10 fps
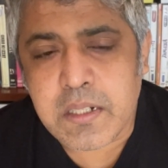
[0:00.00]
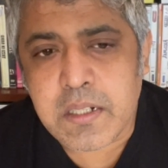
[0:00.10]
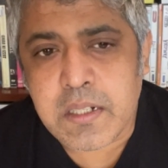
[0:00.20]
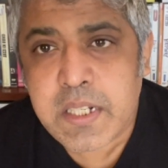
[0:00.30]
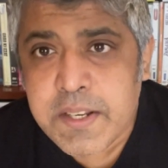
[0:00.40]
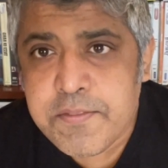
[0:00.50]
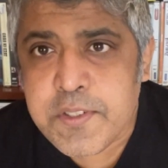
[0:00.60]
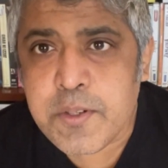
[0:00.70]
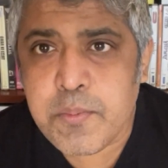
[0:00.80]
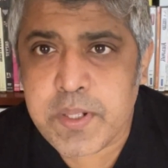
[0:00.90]

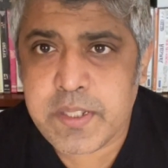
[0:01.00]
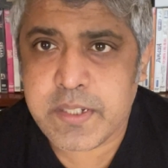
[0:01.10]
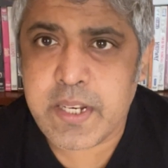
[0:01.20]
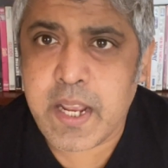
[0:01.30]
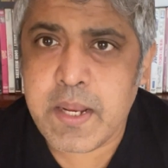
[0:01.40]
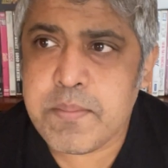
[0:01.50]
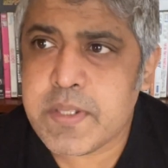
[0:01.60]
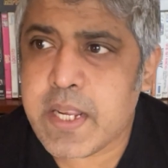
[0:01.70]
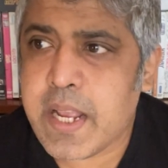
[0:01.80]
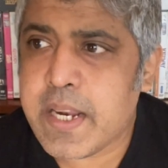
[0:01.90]
lived with times,
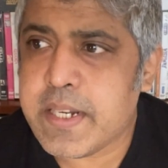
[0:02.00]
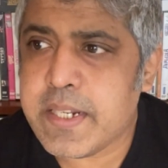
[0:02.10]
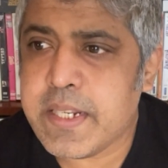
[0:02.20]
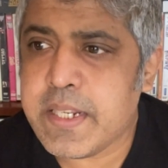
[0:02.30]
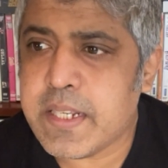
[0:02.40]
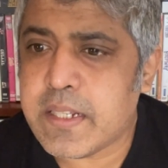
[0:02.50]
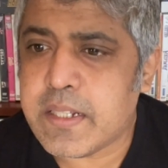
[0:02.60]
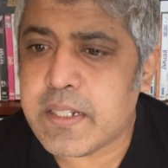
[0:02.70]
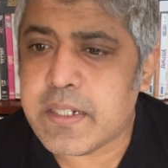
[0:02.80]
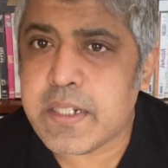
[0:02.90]
and he
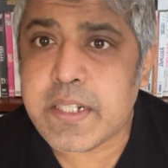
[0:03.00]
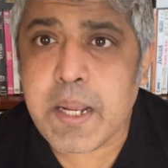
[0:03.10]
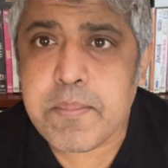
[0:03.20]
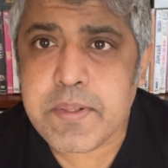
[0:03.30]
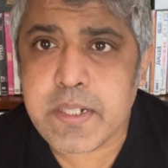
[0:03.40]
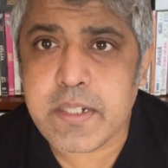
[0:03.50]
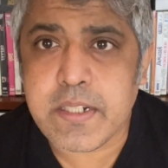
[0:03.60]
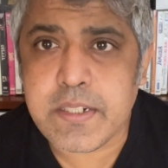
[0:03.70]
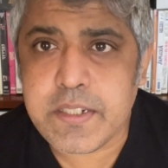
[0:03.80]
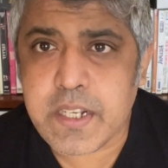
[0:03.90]
adapted and
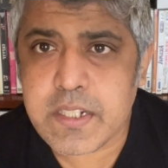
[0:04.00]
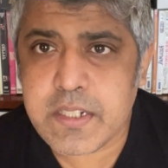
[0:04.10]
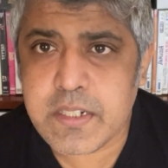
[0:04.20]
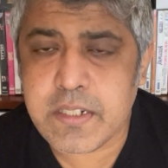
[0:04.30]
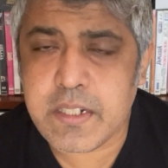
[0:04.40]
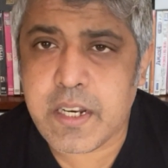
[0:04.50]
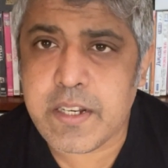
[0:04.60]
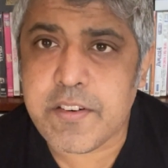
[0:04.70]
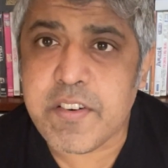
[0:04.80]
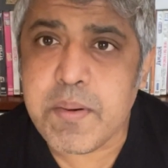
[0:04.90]
adjusted
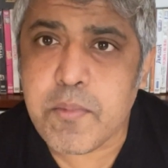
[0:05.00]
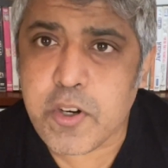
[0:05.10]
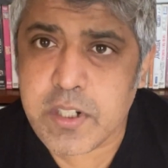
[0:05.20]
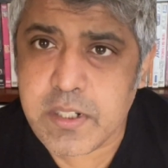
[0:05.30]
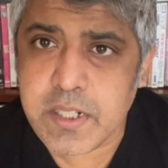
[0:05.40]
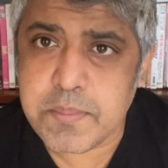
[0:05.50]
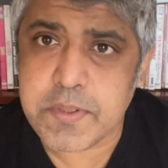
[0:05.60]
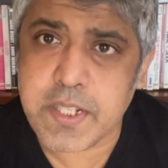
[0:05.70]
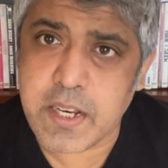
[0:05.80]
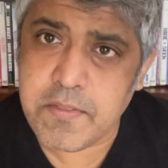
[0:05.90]
and remodeled
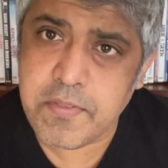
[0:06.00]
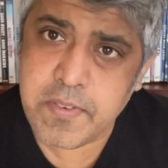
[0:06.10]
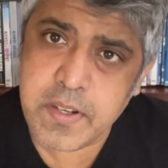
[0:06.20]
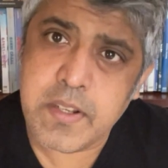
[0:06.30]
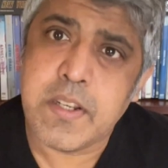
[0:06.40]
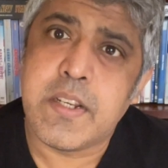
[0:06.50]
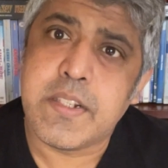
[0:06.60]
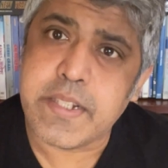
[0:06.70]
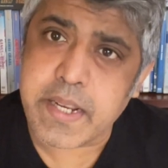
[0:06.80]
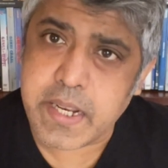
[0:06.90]
himself
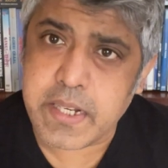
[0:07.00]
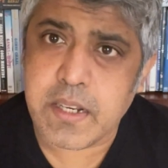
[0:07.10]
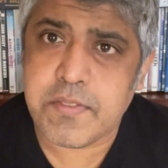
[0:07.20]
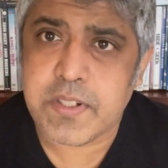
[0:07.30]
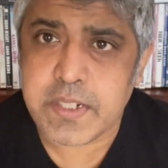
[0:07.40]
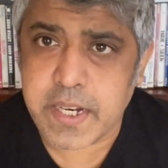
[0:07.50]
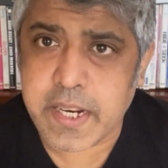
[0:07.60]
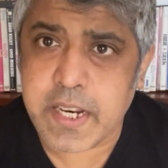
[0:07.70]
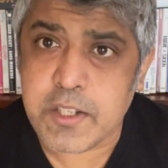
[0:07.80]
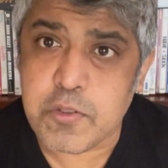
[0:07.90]
decade after
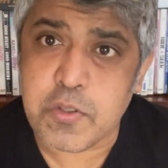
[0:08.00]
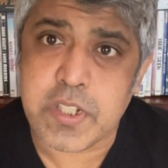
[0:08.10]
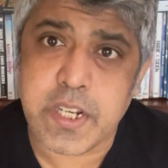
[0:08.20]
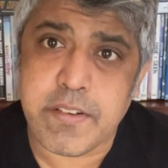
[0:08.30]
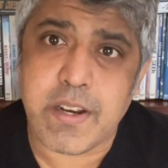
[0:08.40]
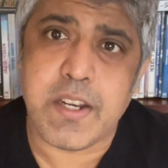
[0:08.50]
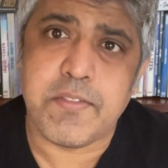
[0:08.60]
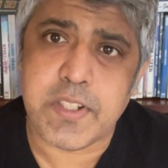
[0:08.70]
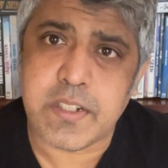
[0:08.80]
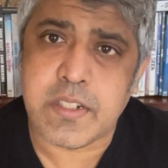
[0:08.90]
decade to stay
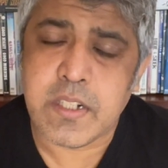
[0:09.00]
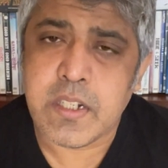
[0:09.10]
relevant